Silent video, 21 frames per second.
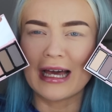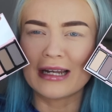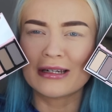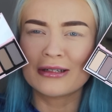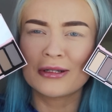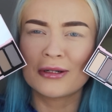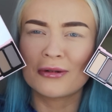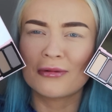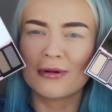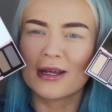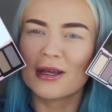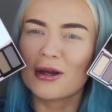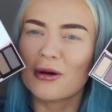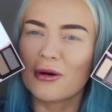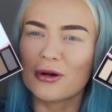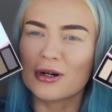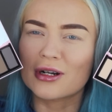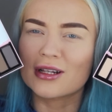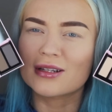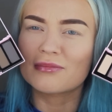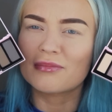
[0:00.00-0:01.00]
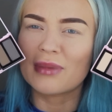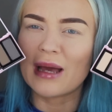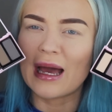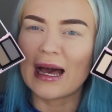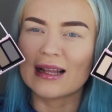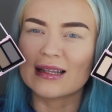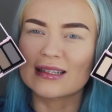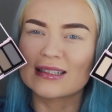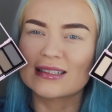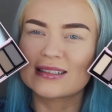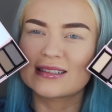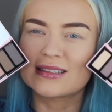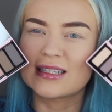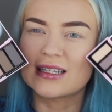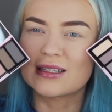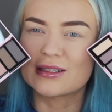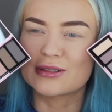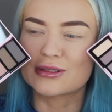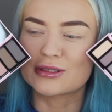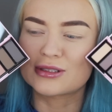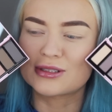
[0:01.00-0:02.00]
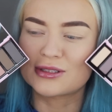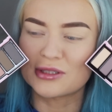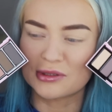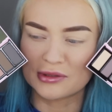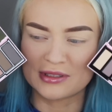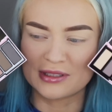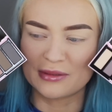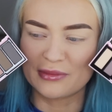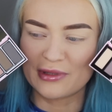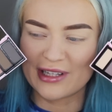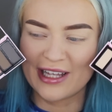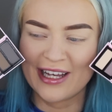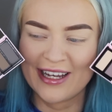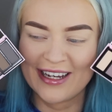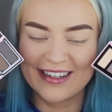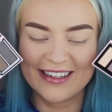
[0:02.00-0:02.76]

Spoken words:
I don't know why I ordered palettes that look so similar.